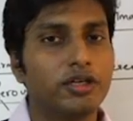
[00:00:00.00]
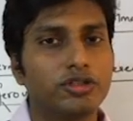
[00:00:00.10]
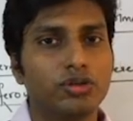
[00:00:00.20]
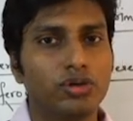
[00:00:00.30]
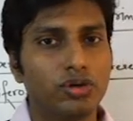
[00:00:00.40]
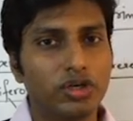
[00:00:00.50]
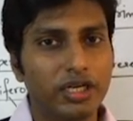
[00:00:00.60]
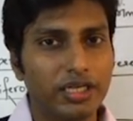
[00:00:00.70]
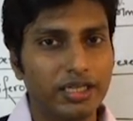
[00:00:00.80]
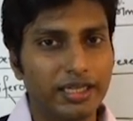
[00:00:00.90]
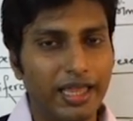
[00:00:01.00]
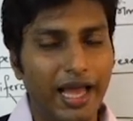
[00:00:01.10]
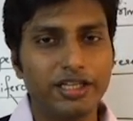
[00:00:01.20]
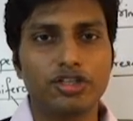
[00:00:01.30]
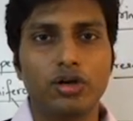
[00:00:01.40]
So
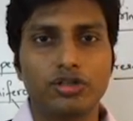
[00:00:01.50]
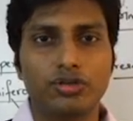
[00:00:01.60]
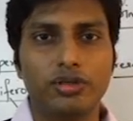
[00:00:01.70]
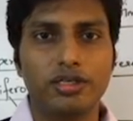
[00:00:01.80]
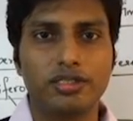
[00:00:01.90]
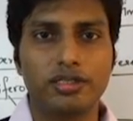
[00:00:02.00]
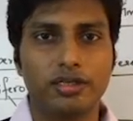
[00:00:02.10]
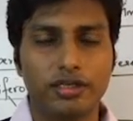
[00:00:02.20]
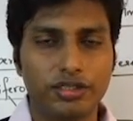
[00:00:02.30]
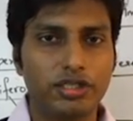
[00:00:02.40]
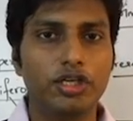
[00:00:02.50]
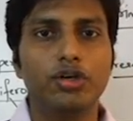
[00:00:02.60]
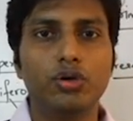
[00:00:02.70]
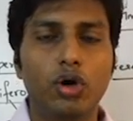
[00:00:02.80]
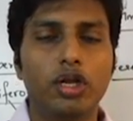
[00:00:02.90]
thanks a lot, students. See
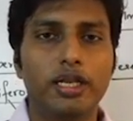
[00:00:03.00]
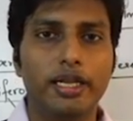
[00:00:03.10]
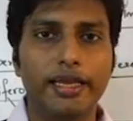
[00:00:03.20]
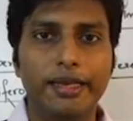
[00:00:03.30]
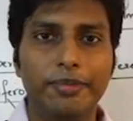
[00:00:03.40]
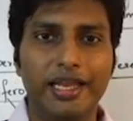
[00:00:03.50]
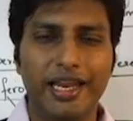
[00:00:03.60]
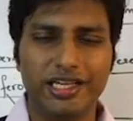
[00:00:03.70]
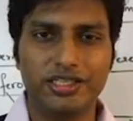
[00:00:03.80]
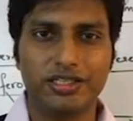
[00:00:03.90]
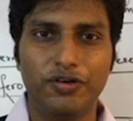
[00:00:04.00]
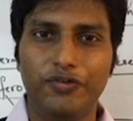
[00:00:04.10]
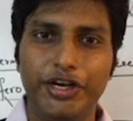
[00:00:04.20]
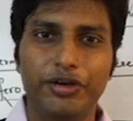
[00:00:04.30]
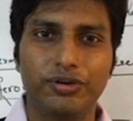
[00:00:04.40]
you all in my next
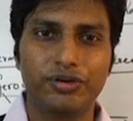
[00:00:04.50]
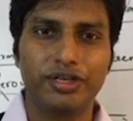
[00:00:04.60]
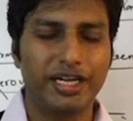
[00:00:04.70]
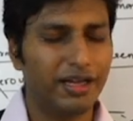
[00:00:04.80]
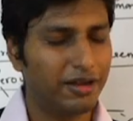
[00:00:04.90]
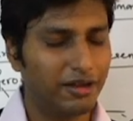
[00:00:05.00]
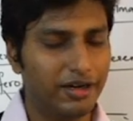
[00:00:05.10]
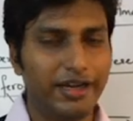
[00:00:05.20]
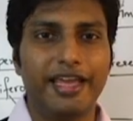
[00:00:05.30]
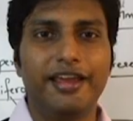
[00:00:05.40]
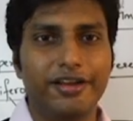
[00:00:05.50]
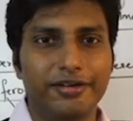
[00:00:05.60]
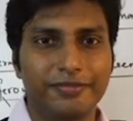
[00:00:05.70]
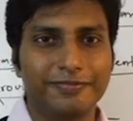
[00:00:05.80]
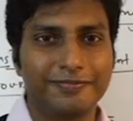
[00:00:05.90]
video. Take care.